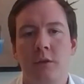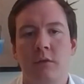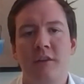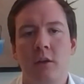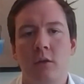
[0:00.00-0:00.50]

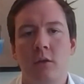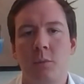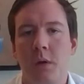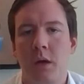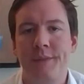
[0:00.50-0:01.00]

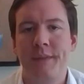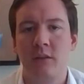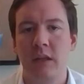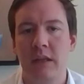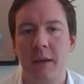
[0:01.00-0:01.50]
revenues, but
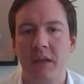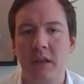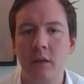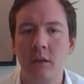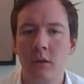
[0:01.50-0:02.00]
that's not happening.